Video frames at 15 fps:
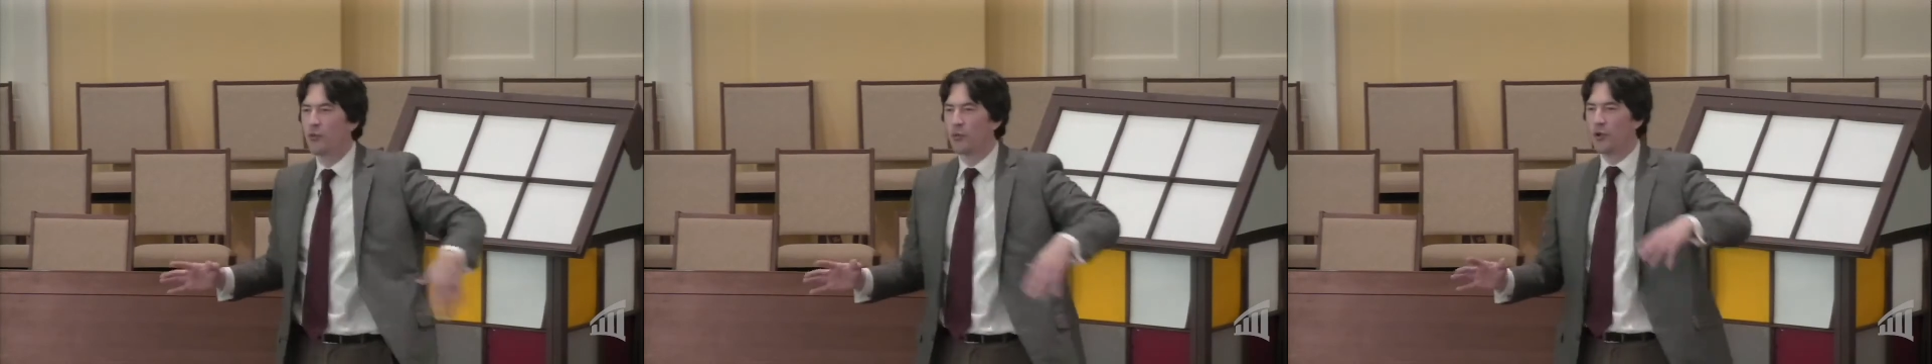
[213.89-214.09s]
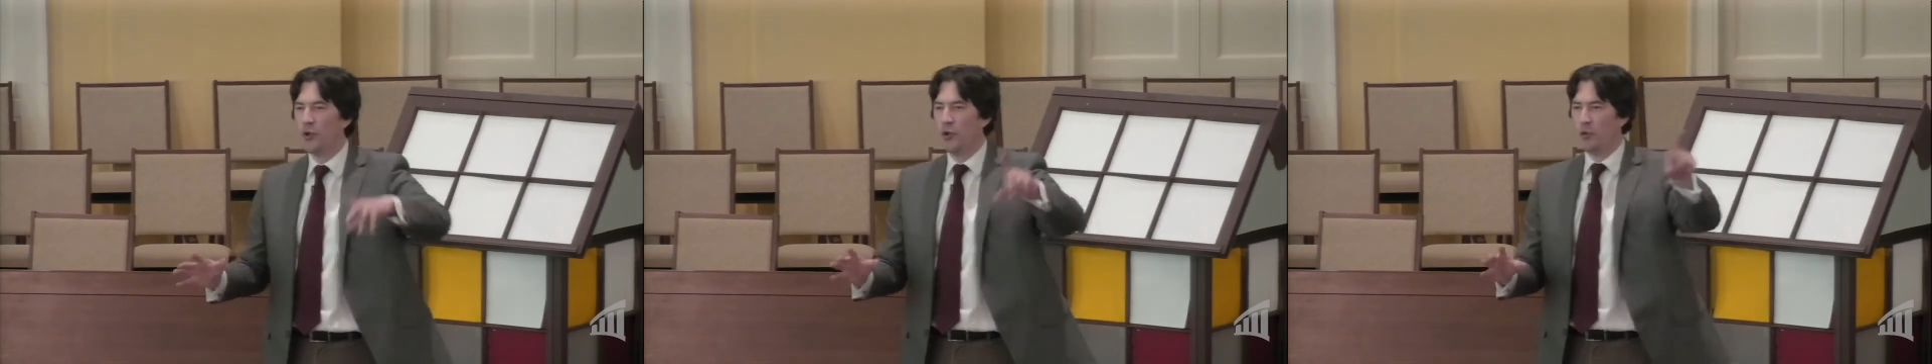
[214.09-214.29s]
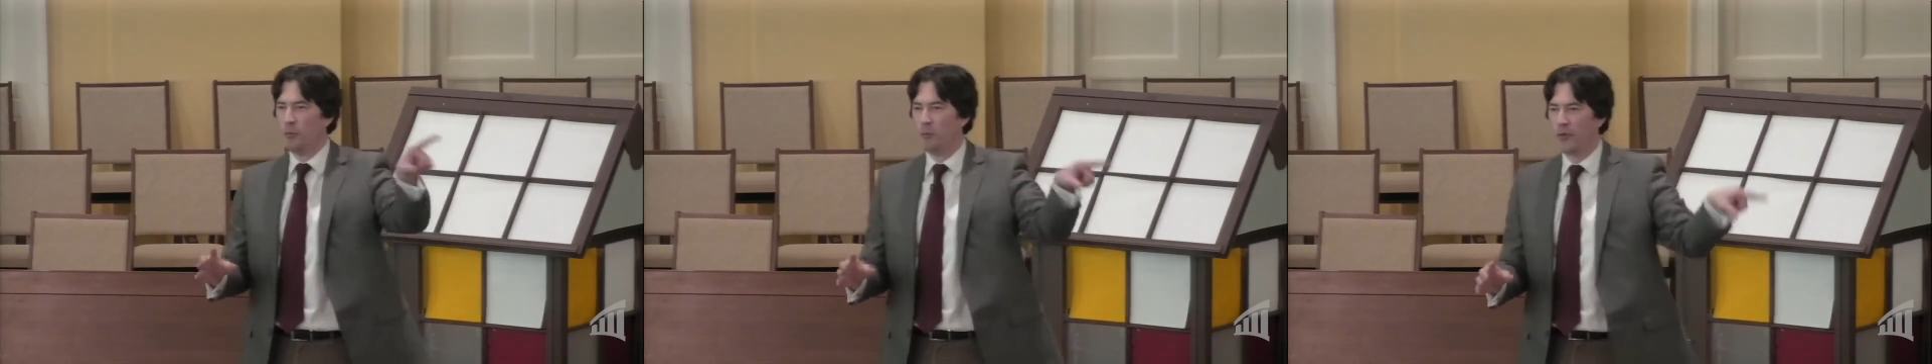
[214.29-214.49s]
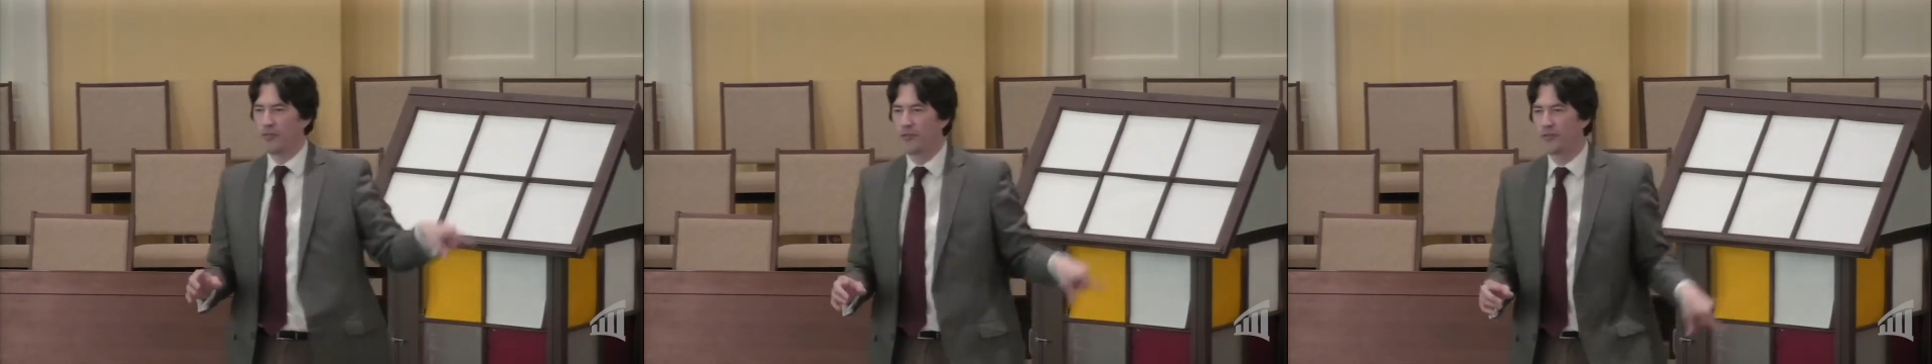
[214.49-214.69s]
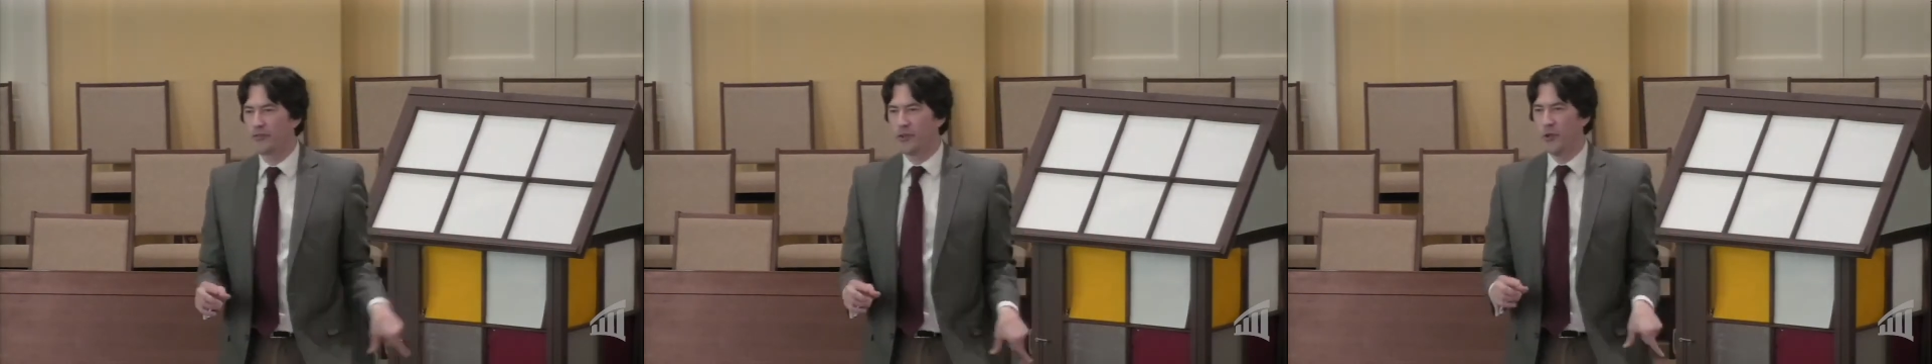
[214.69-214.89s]
room with
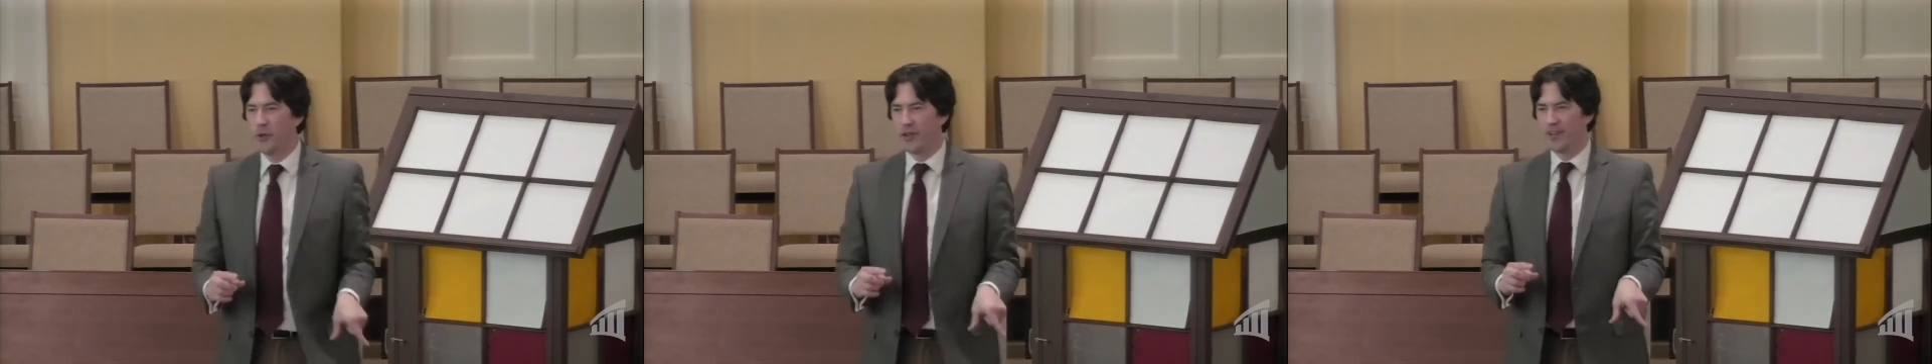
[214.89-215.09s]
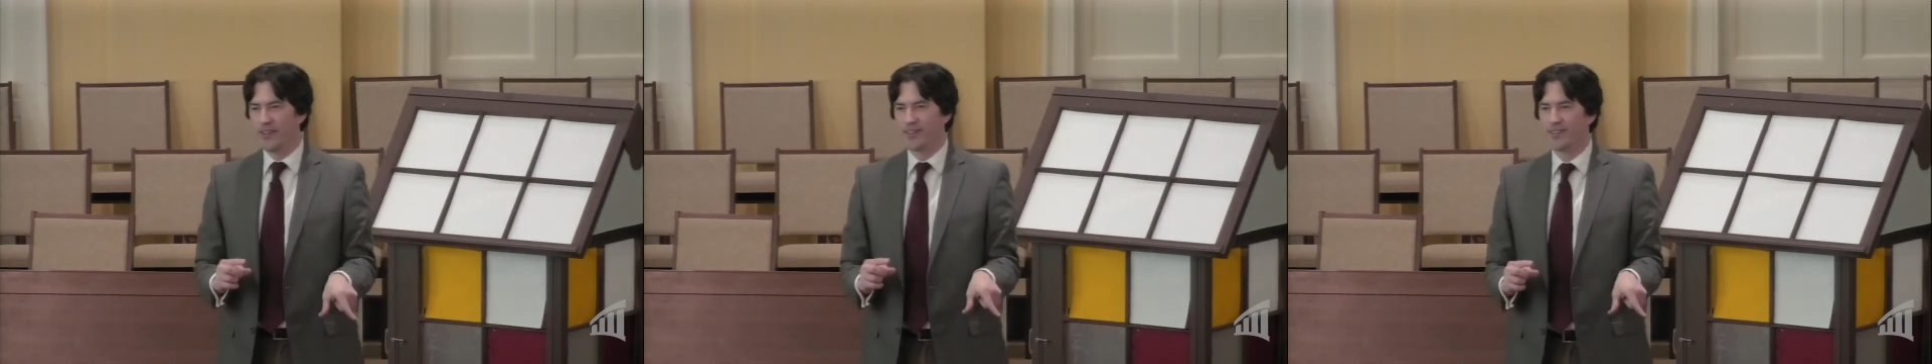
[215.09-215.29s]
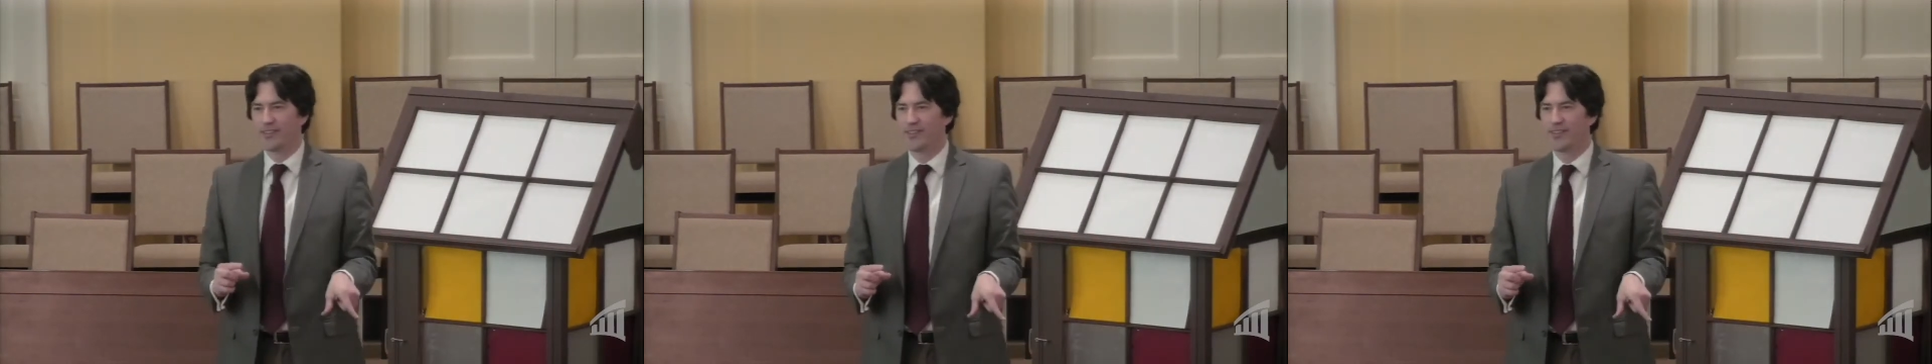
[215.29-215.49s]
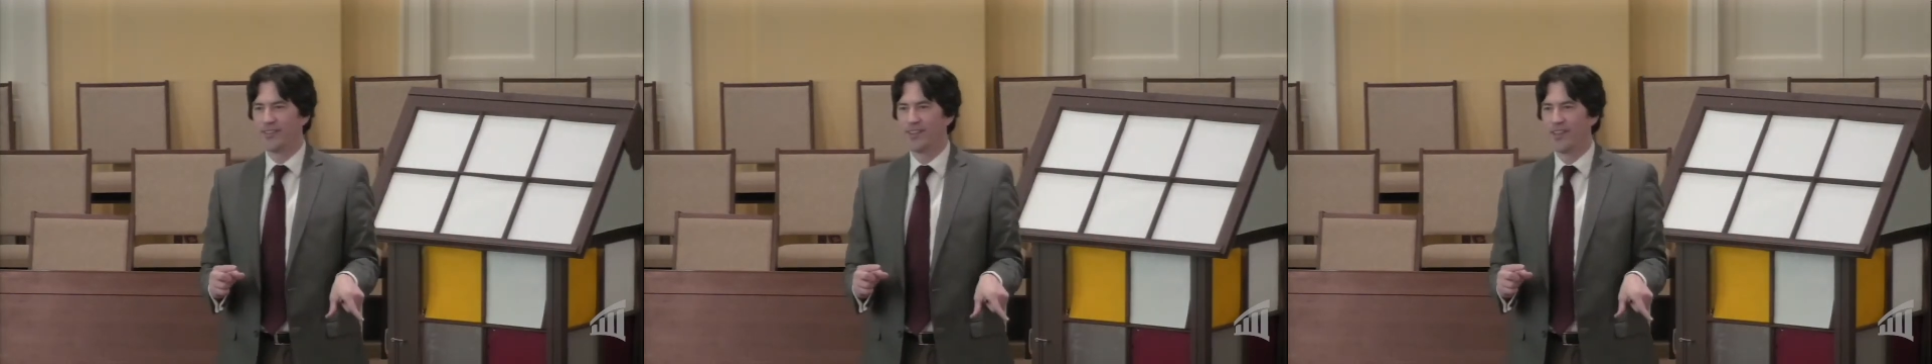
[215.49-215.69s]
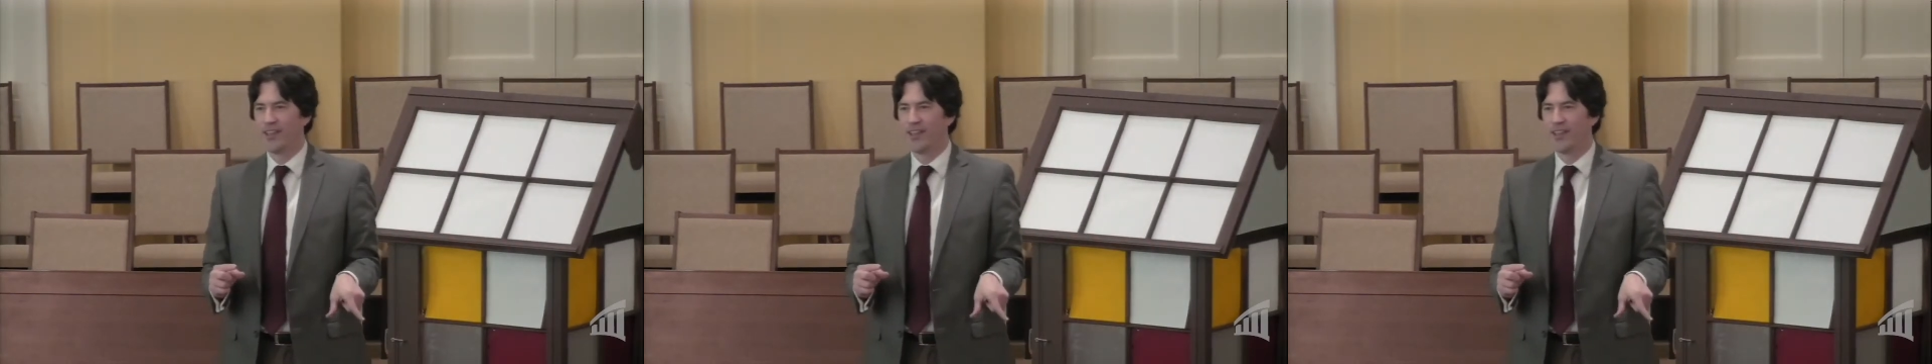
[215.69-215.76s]
the students